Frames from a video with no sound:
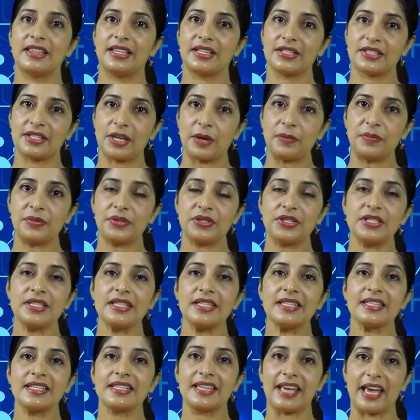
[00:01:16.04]
the
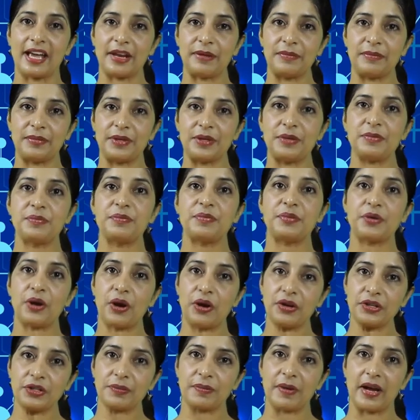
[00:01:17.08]
substance can be
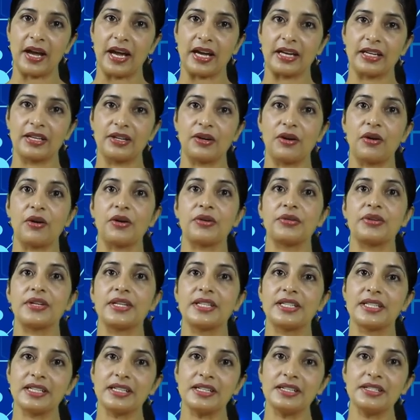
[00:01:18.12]
brought back or
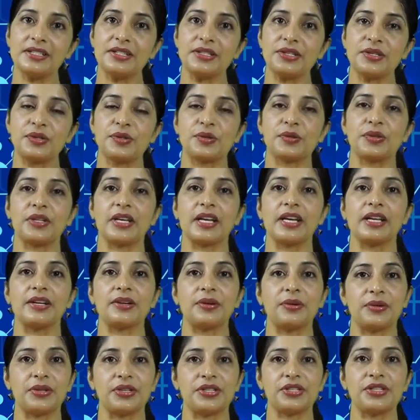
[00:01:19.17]
returned to their
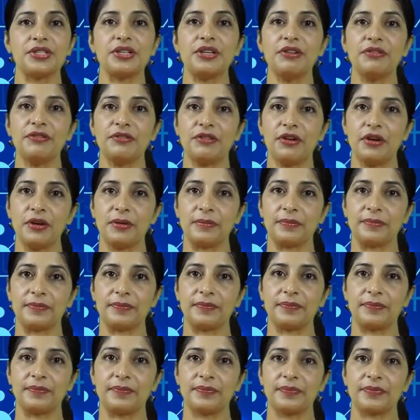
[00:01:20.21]
original form.
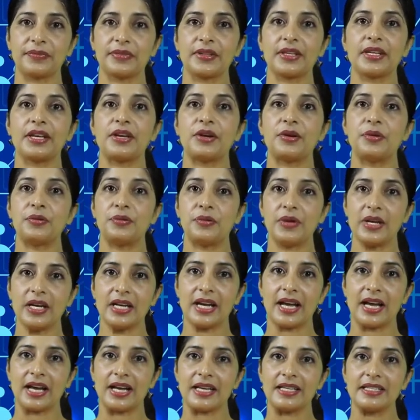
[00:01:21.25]

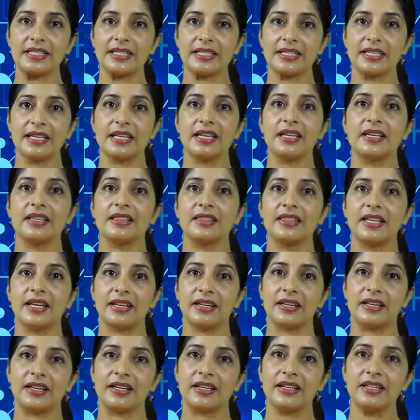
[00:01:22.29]
Whereas
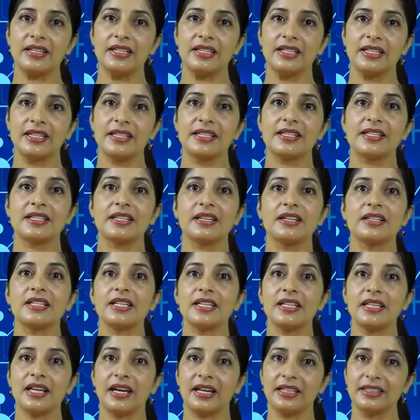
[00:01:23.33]
there are
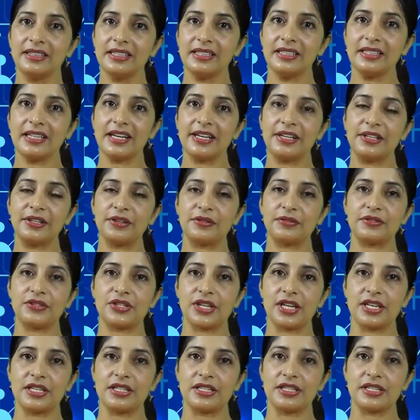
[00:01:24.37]
certain other kind of
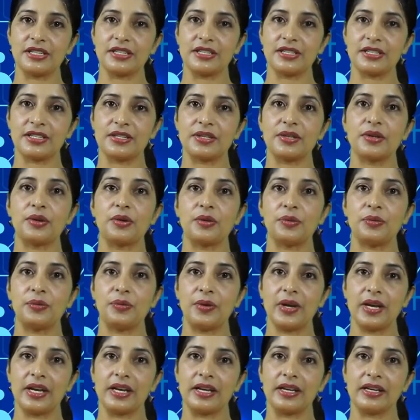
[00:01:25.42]
changes
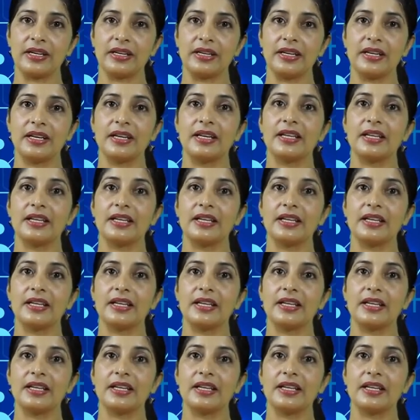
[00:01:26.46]
where